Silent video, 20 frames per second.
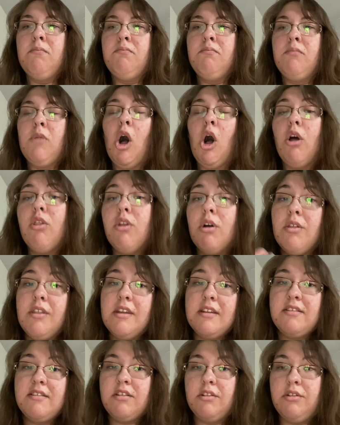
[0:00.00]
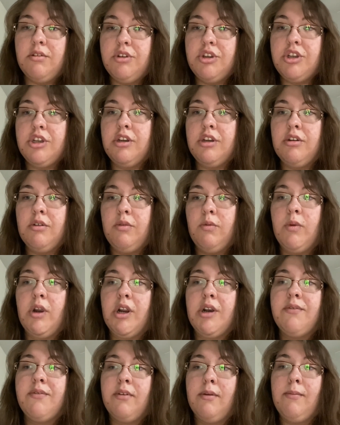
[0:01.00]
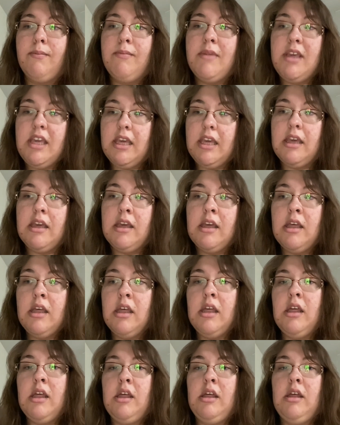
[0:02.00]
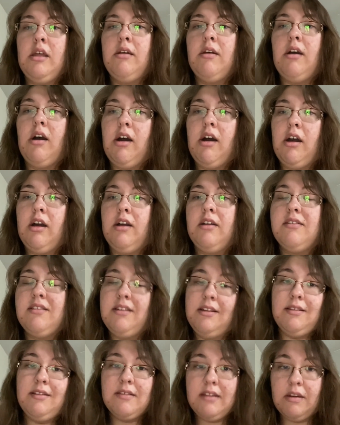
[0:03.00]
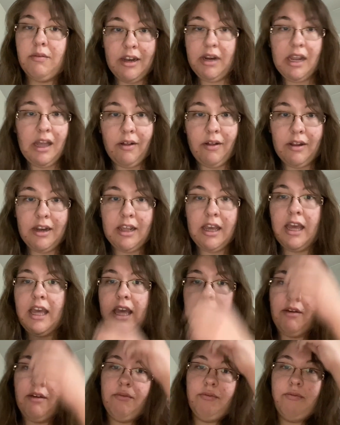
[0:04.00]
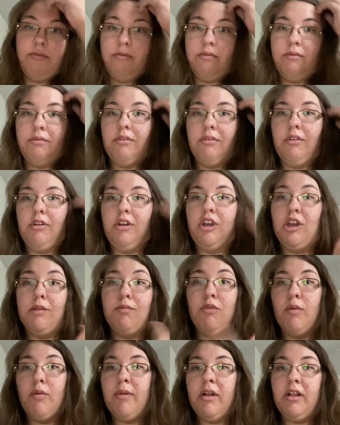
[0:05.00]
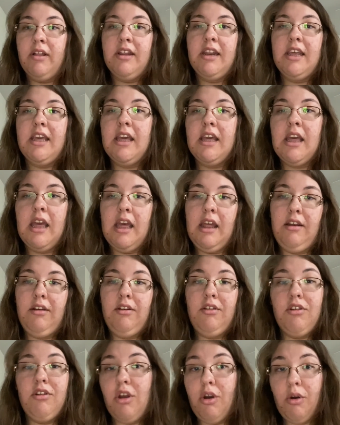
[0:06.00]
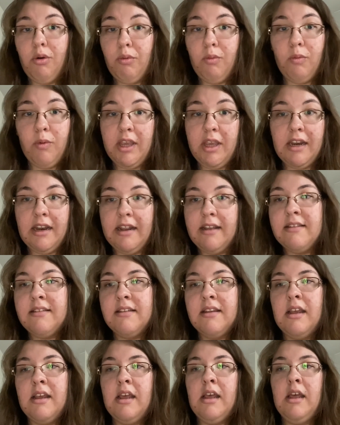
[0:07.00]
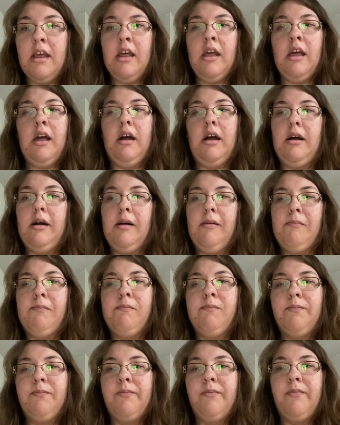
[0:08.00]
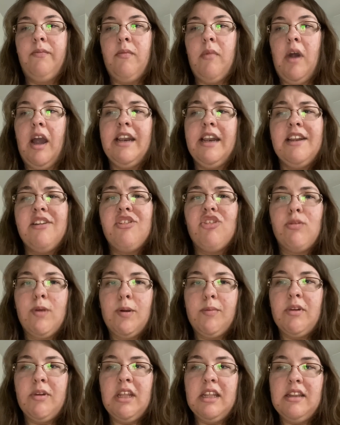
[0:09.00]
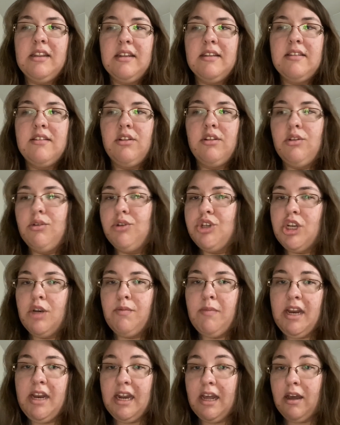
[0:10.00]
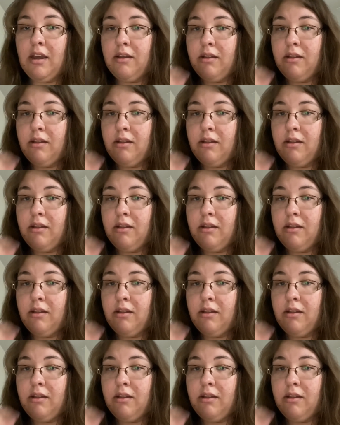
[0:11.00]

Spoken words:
Although this solution worked for me, since in reality I have good mobility and no weakness, I need to remember that this solution may not